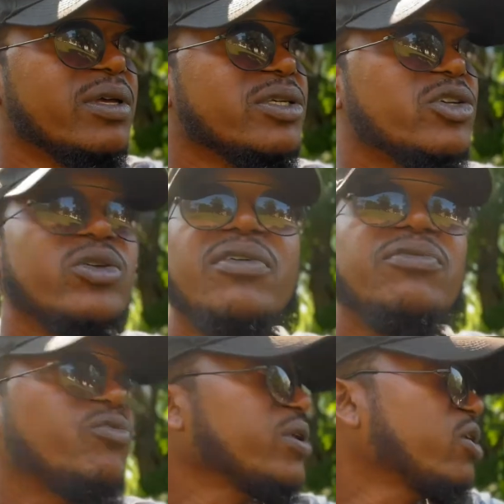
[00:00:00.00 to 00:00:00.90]
So you
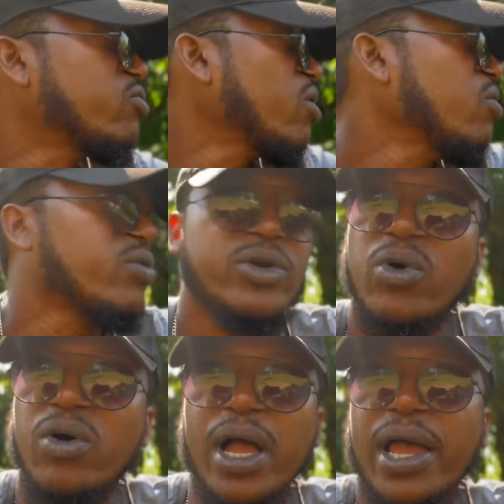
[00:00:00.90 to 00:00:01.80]
haven't really grown at
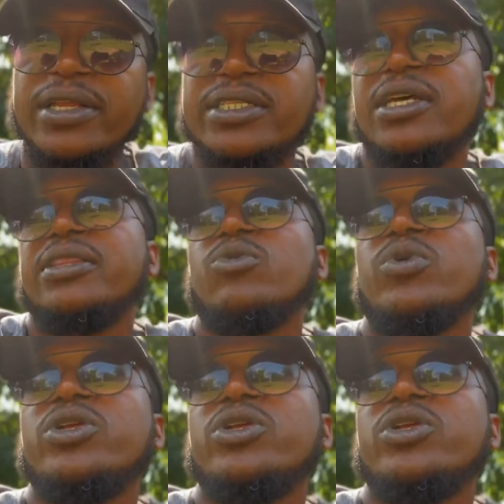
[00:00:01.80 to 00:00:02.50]
all. I, there's nothing. What do